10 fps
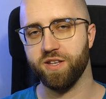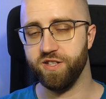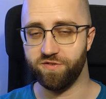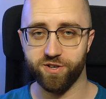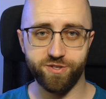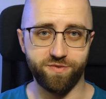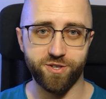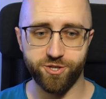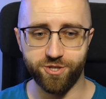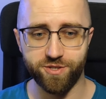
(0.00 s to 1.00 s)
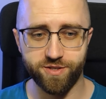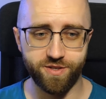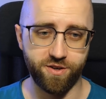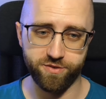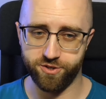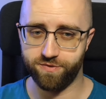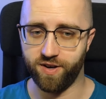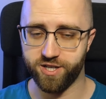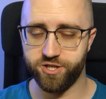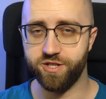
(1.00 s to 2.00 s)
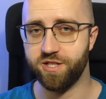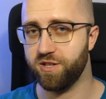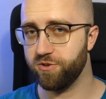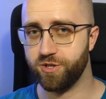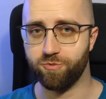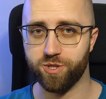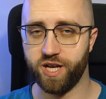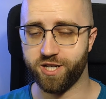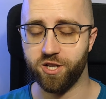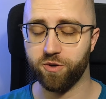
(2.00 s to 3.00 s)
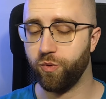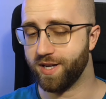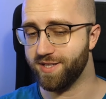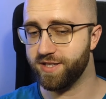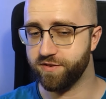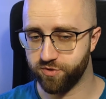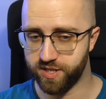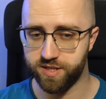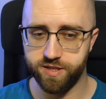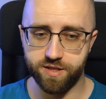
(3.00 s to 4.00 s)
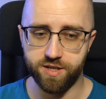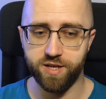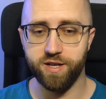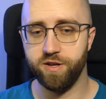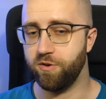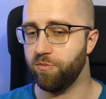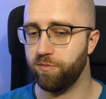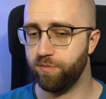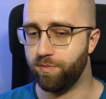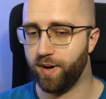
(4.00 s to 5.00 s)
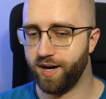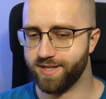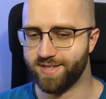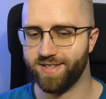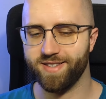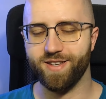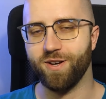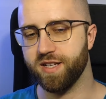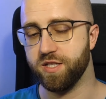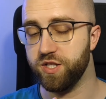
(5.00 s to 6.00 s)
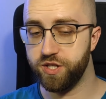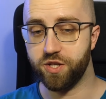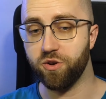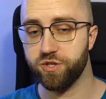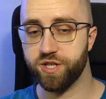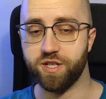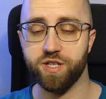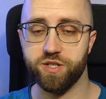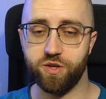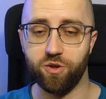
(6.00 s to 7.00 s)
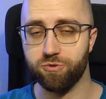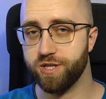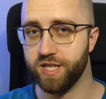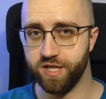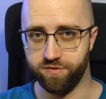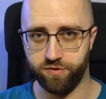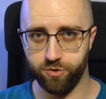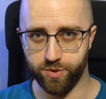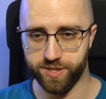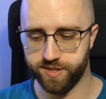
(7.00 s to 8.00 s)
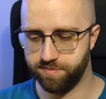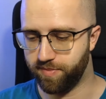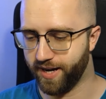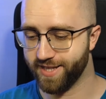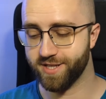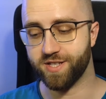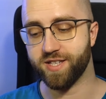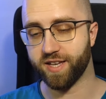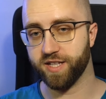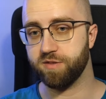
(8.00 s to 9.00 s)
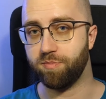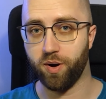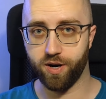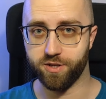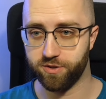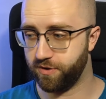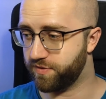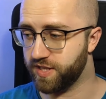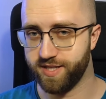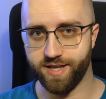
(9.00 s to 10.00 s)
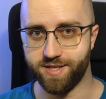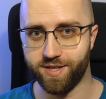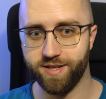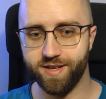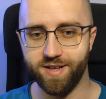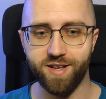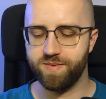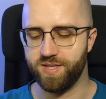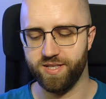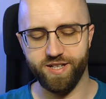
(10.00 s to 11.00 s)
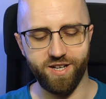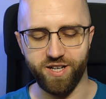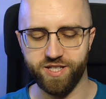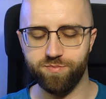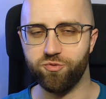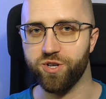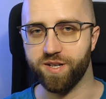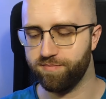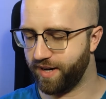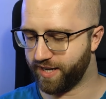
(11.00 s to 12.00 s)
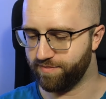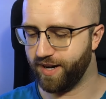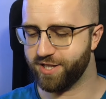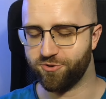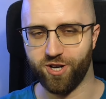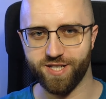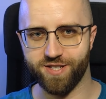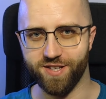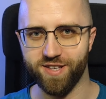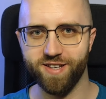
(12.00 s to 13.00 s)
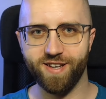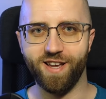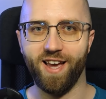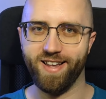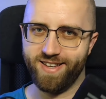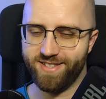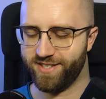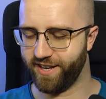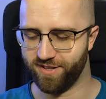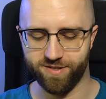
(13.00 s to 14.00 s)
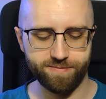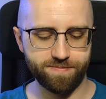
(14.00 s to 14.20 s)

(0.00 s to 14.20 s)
In the first version of this function, the logic was actually quite different, but this logic is already influenced by the second part of the task. Let's bring back my trusty head and tail.